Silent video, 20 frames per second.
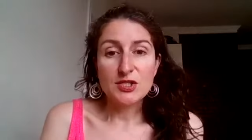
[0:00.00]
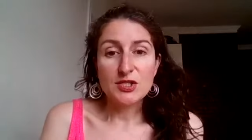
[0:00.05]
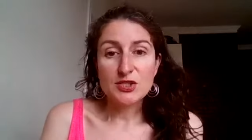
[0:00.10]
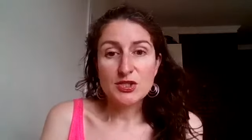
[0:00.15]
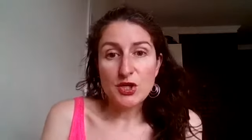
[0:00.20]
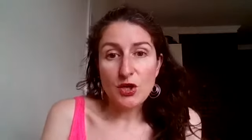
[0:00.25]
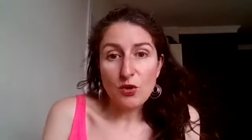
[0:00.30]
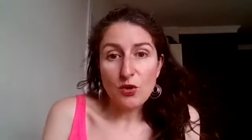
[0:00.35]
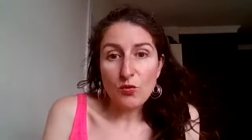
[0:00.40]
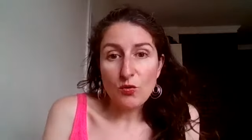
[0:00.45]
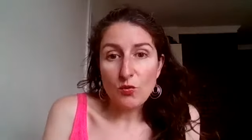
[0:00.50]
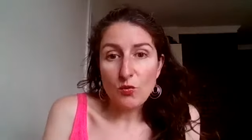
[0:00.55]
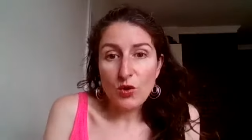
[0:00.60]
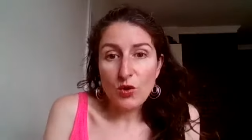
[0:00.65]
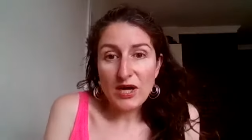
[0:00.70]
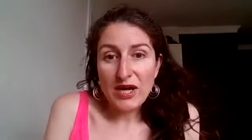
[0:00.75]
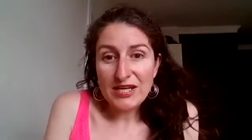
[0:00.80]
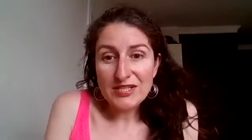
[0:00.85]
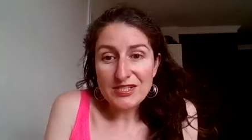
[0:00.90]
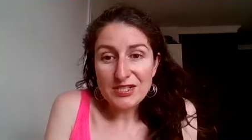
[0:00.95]
So,
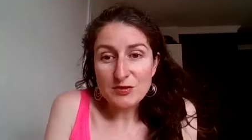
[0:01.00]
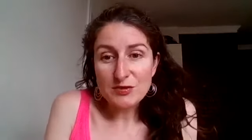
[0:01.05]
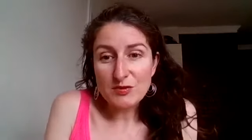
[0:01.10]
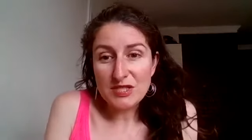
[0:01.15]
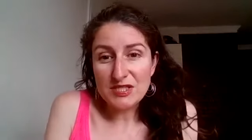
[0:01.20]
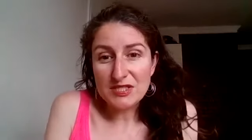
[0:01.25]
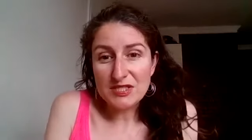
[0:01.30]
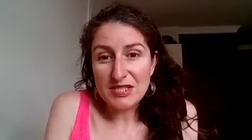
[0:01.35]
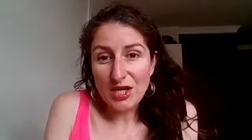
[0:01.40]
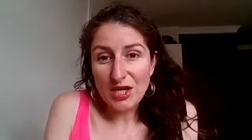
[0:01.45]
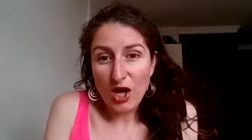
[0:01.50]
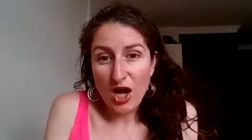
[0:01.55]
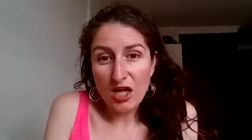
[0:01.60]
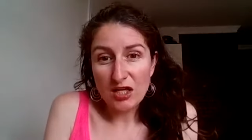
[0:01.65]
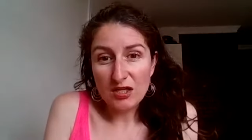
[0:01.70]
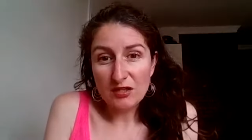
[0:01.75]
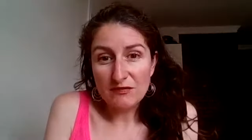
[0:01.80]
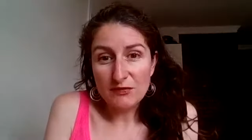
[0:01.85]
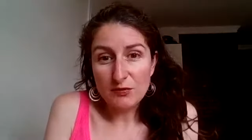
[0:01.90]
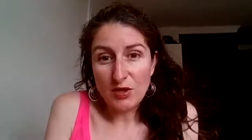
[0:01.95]
what I just want to say to
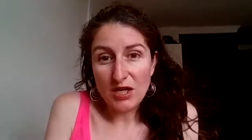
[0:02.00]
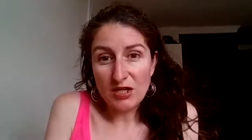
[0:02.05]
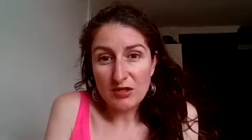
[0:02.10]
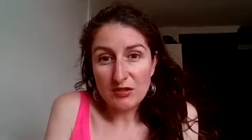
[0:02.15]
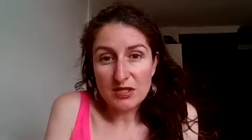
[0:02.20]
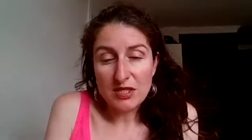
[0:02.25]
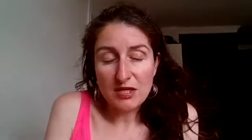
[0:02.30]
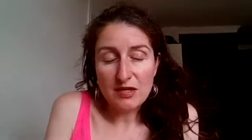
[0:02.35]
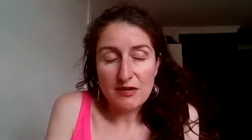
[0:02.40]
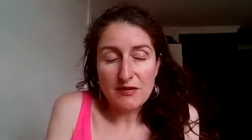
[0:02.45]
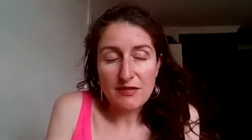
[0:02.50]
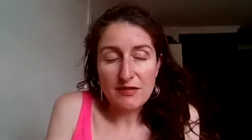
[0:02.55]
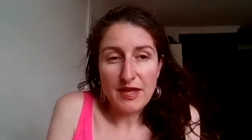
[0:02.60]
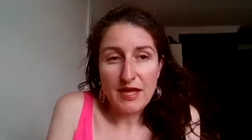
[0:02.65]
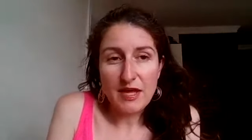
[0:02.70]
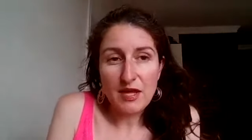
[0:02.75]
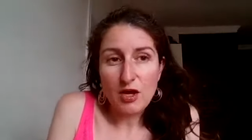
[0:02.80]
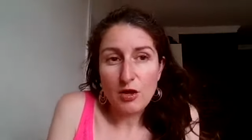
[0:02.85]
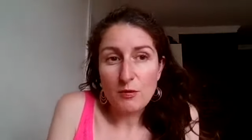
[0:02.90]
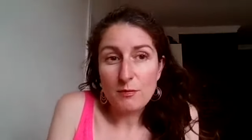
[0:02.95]
all of you out there
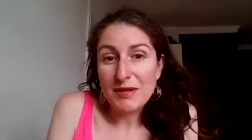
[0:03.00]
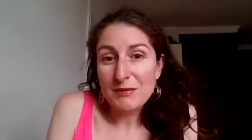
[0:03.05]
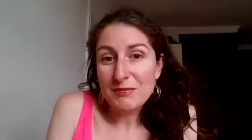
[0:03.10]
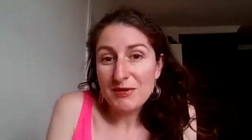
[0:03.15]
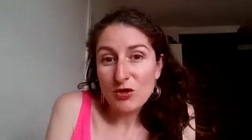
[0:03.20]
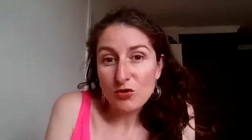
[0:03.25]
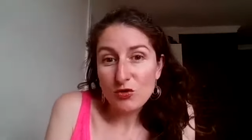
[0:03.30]
that are maybe